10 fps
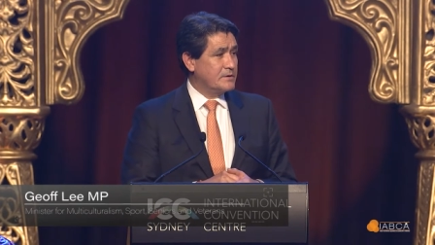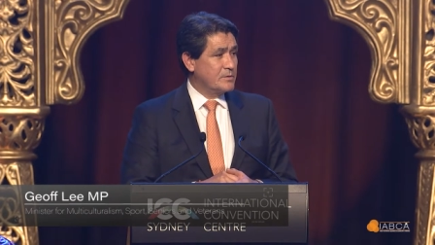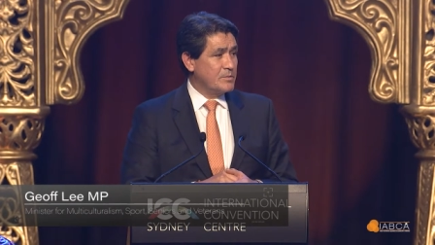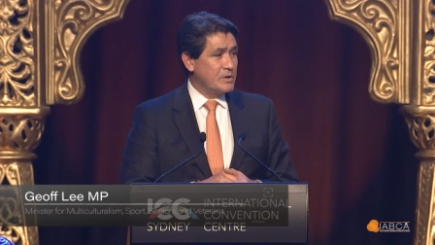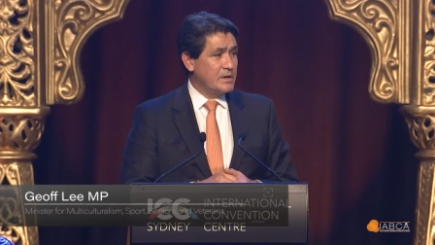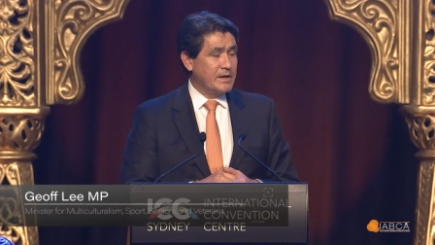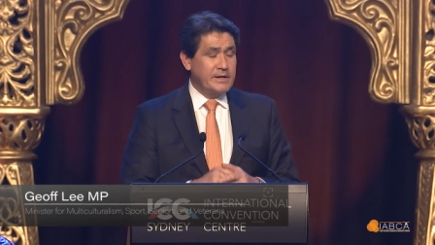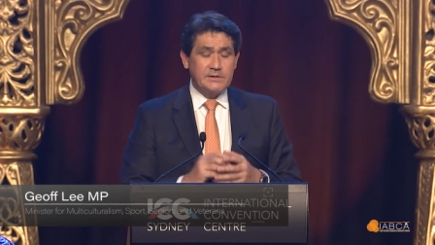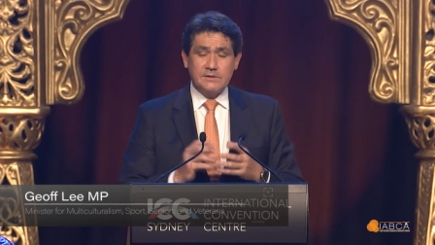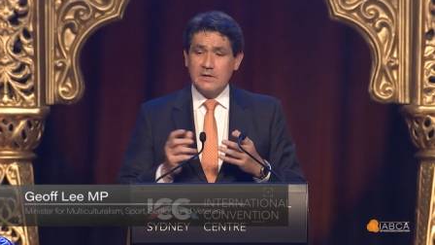community
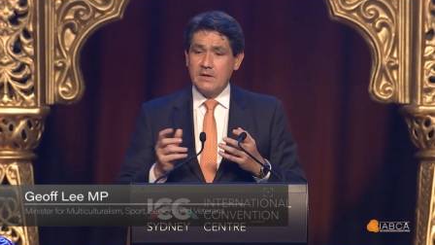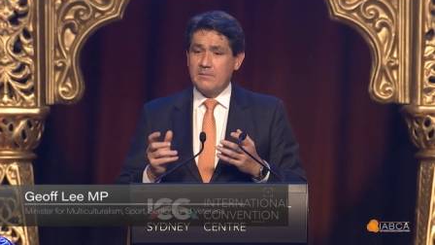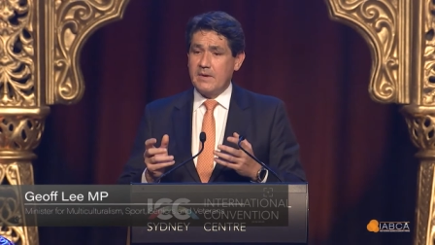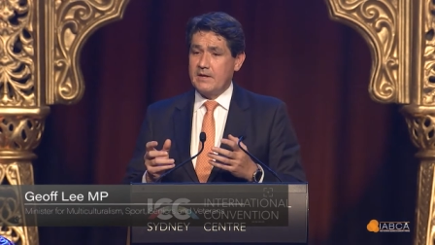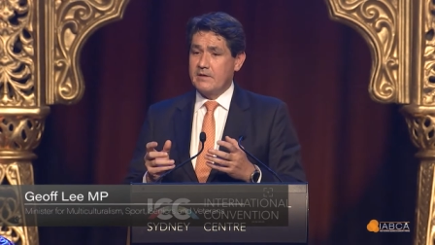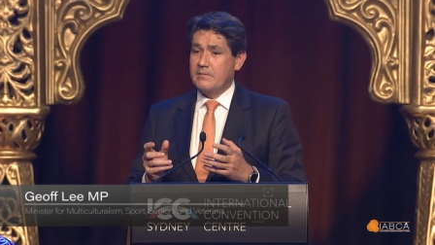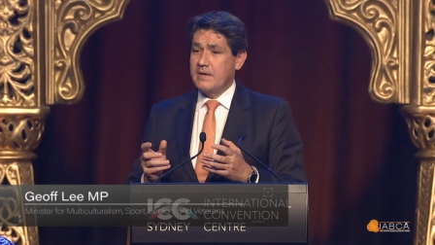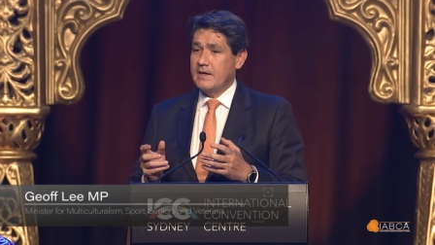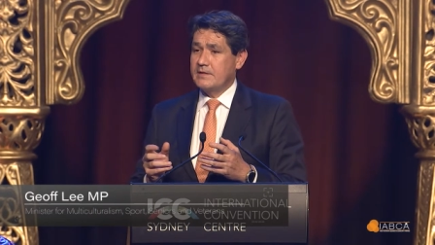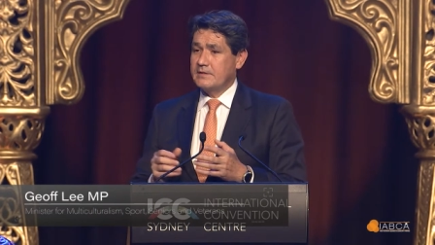leaders, many of them
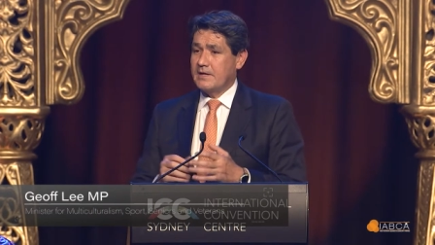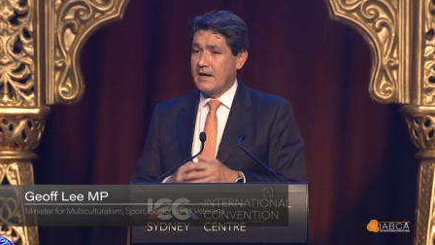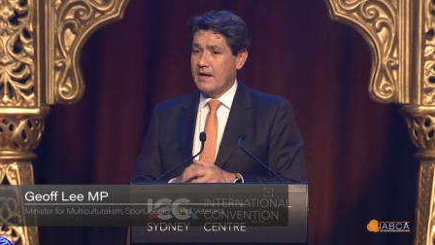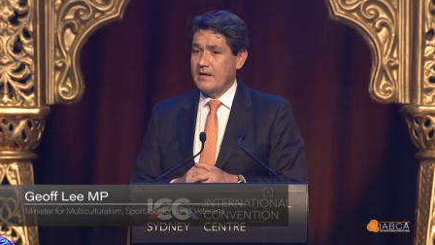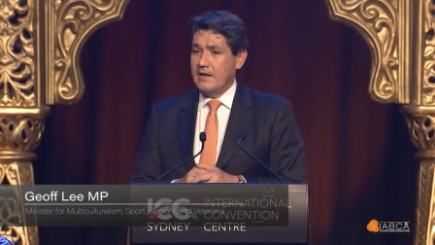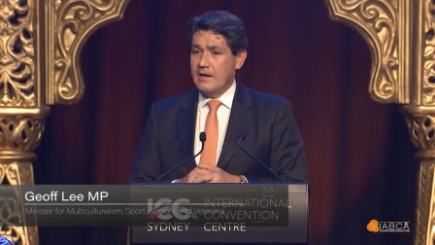here today,